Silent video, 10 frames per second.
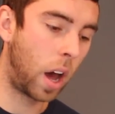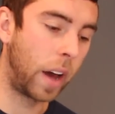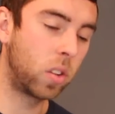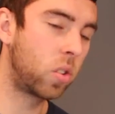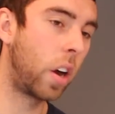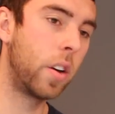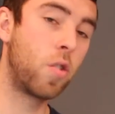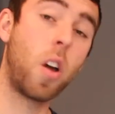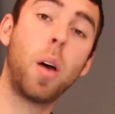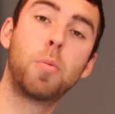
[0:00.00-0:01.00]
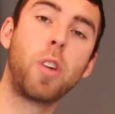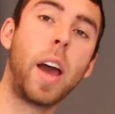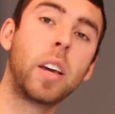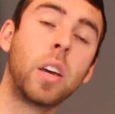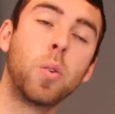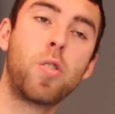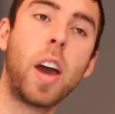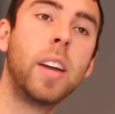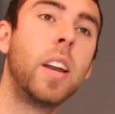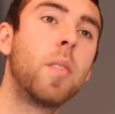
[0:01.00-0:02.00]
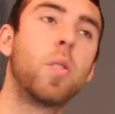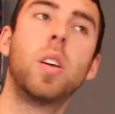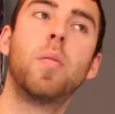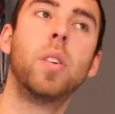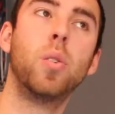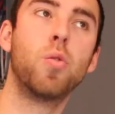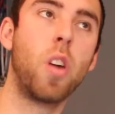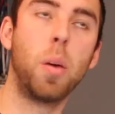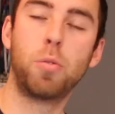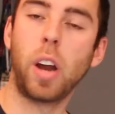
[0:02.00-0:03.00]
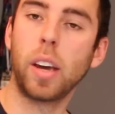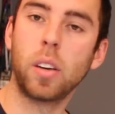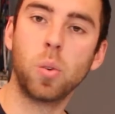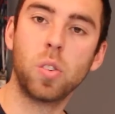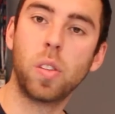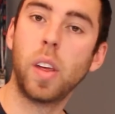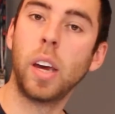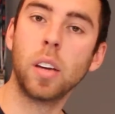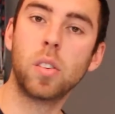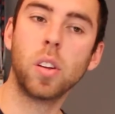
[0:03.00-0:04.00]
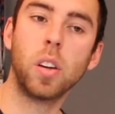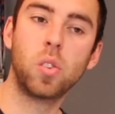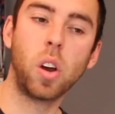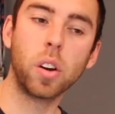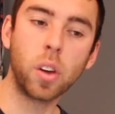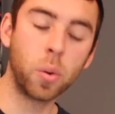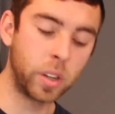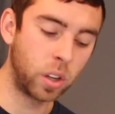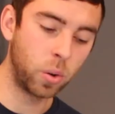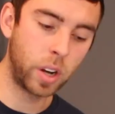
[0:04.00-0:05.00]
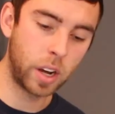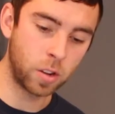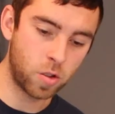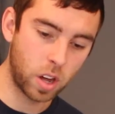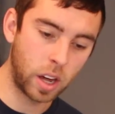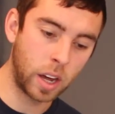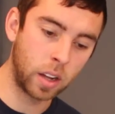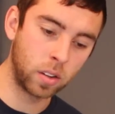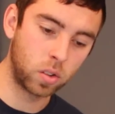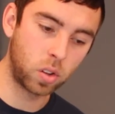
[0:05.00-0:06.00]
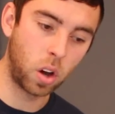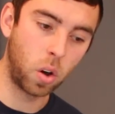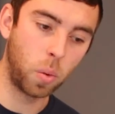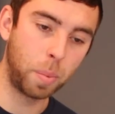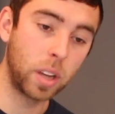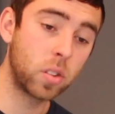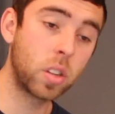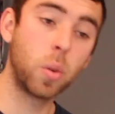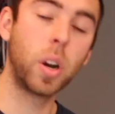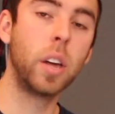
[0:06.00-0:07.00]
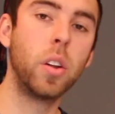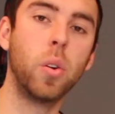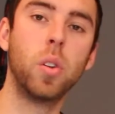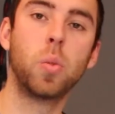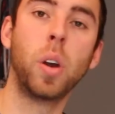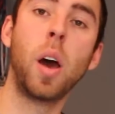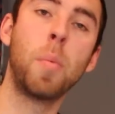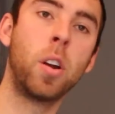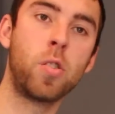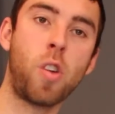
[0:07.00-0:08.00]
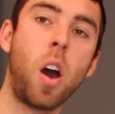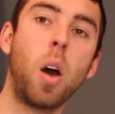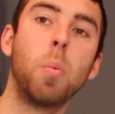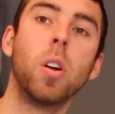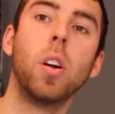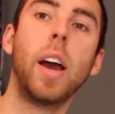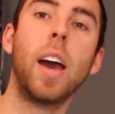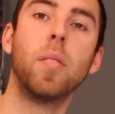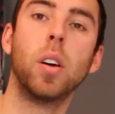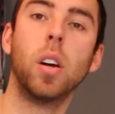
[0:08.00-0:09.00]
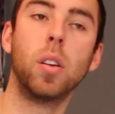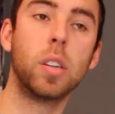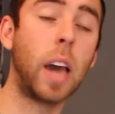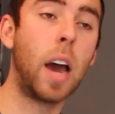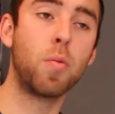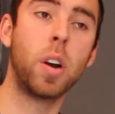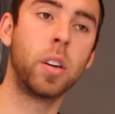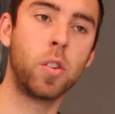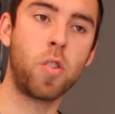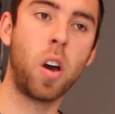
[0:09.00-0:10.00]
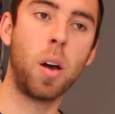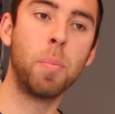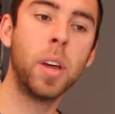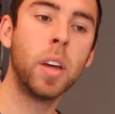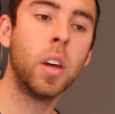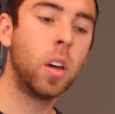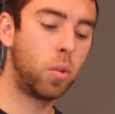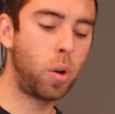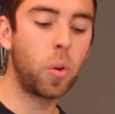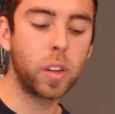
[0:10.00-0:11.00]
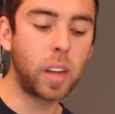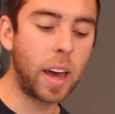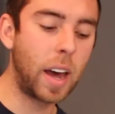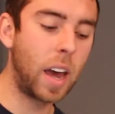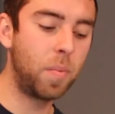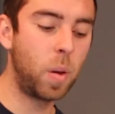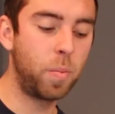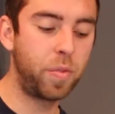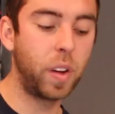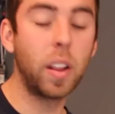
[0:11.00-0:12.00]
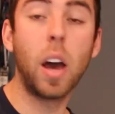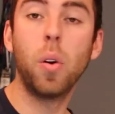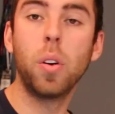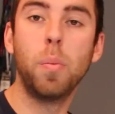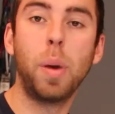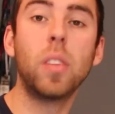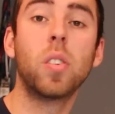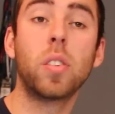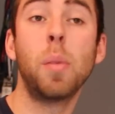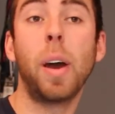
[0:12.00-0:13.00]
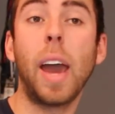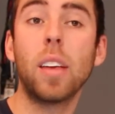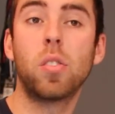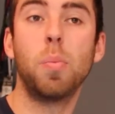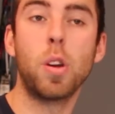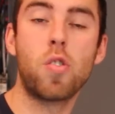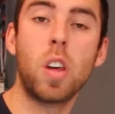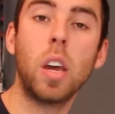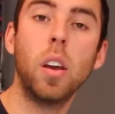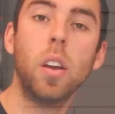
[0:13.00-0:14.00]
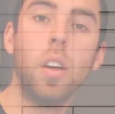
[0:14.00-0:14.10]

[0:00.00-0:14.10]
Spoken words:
I started job tracking, which I never even knew job tracking was a thing until I started going to UNH. And so basically what I do is when I'm on a job or I have a guy running a job, throughout the day I have them fill out basically my estimate sheet